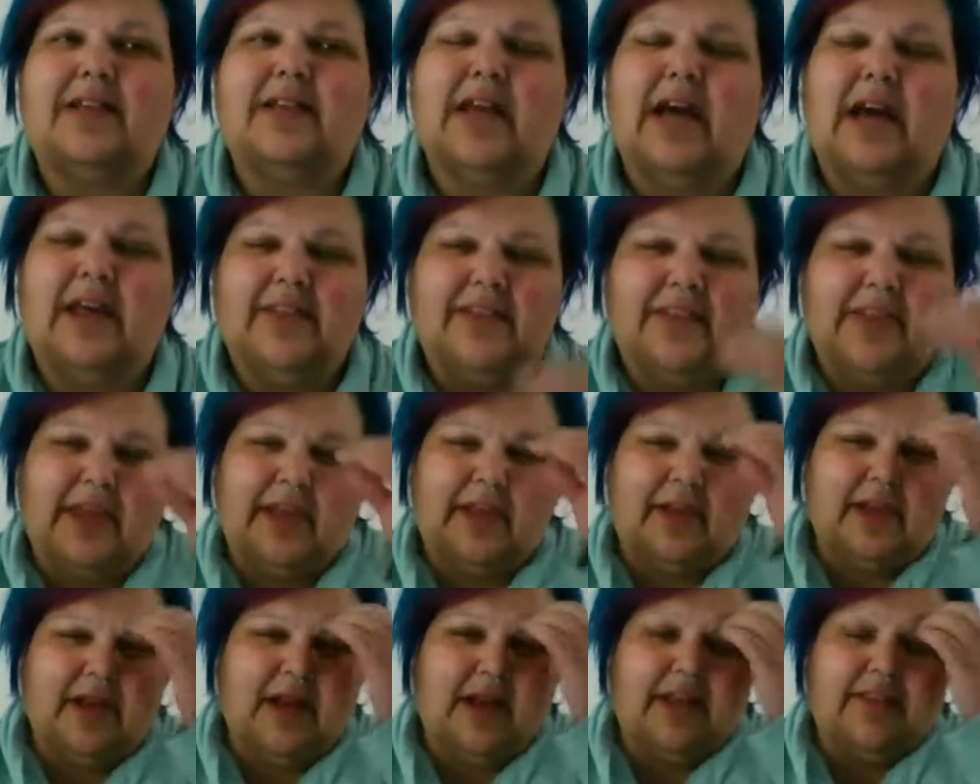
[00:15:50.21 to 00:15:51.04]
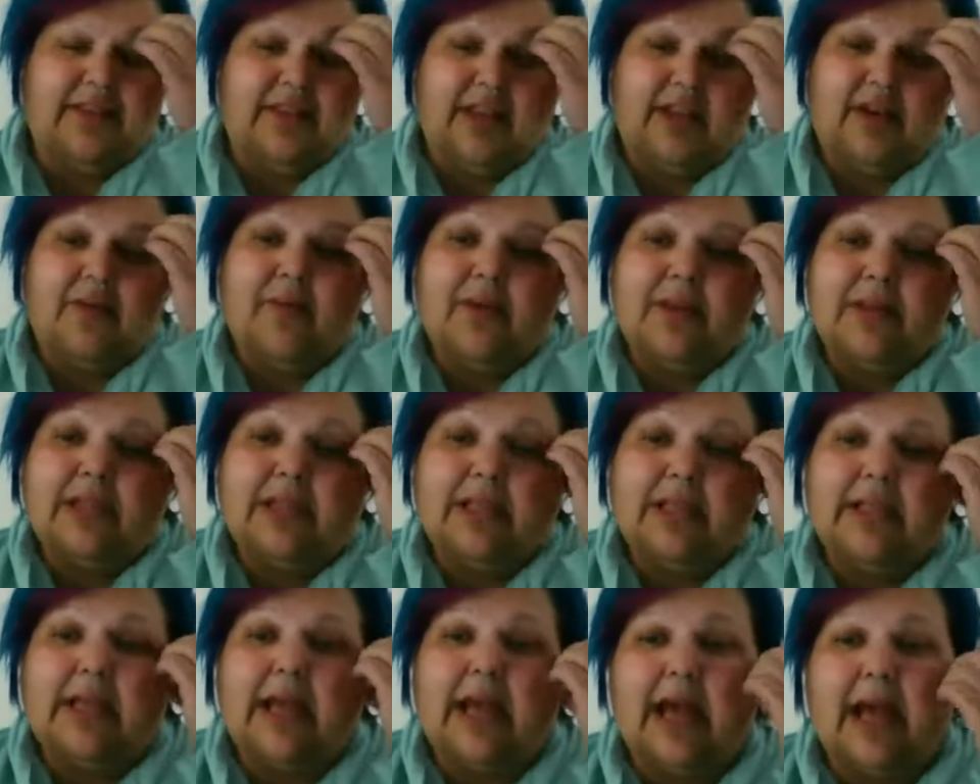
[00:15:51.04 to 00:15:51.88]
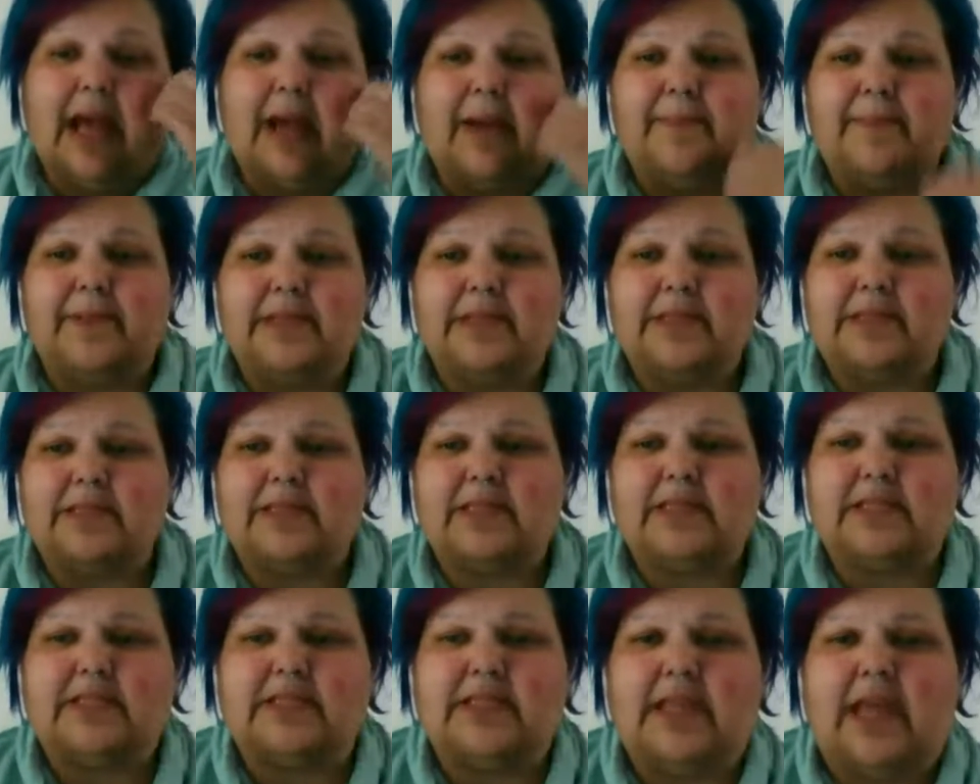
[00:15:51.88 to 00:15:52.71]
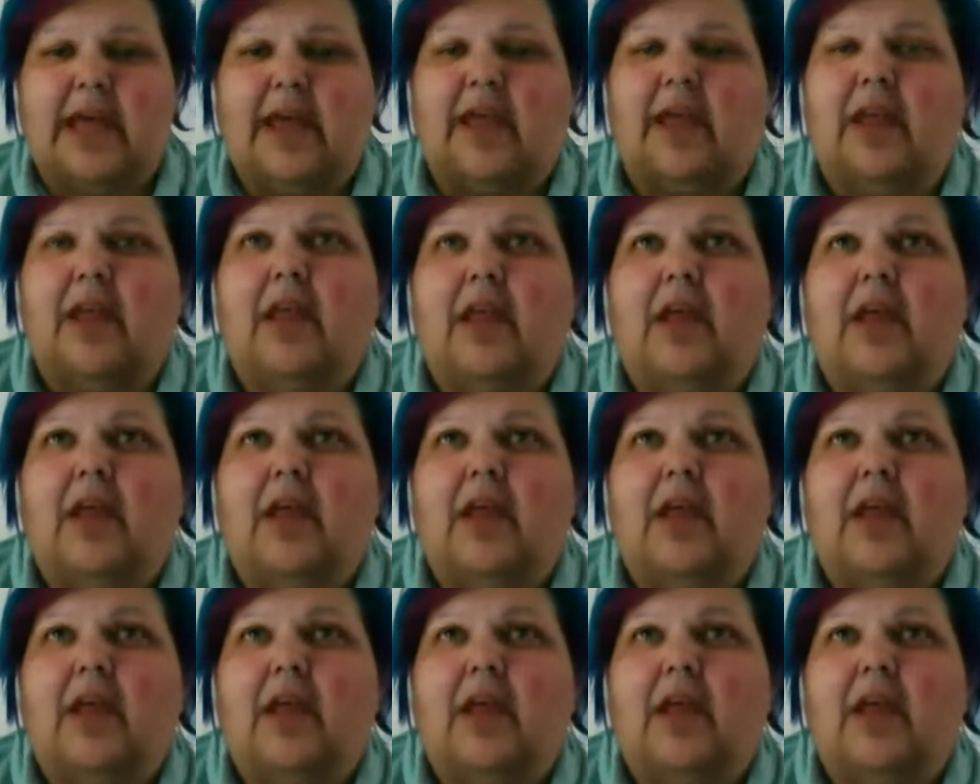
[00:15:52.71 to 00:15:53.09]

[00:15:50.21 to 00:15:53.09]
I think one thing that happens is that,